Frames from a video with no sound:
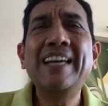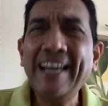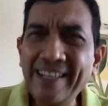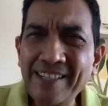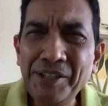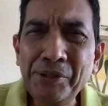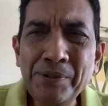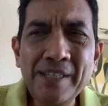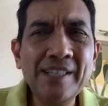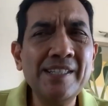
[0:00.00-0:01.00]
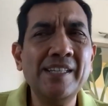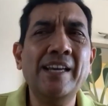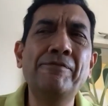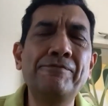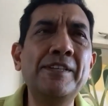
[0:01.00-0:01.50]
get into this
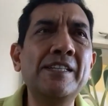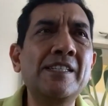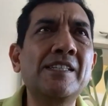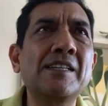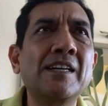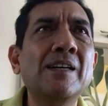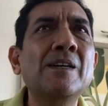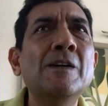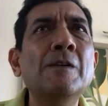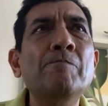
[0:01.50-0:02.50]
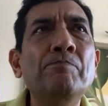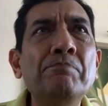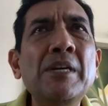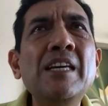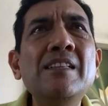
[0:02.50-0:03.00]
if this
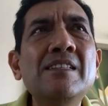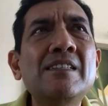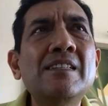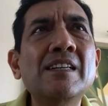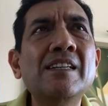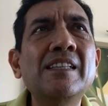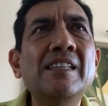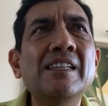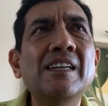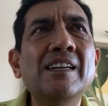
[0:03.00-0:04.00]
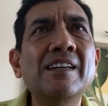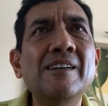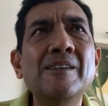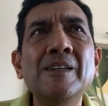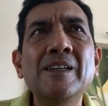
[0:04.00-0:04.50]
means uh,
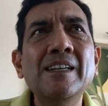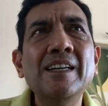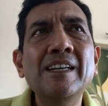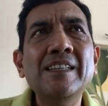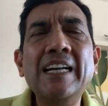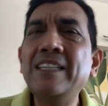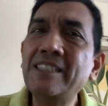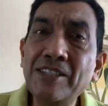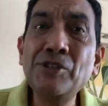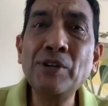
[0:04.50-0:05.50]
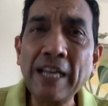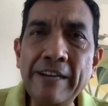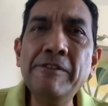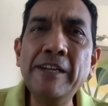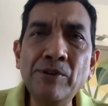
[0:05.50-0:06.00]
uh, that this is your
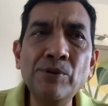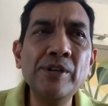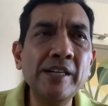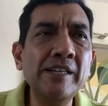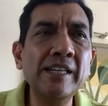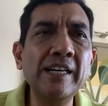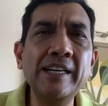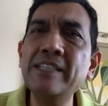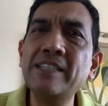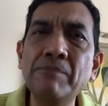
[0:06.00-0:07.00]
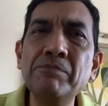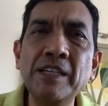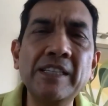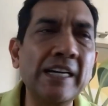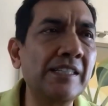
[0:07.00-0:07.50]
livelihood. It, uh, it is
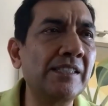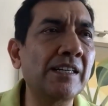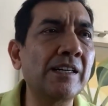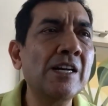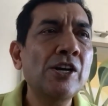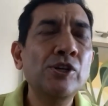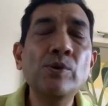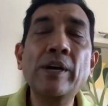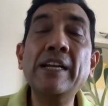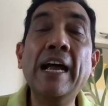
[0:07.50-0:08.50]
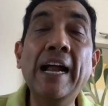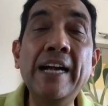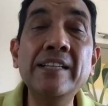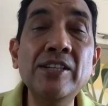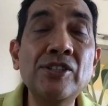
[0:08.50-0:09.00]
something that you can
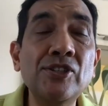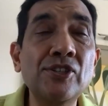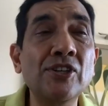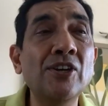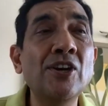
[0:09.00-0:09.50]
hand this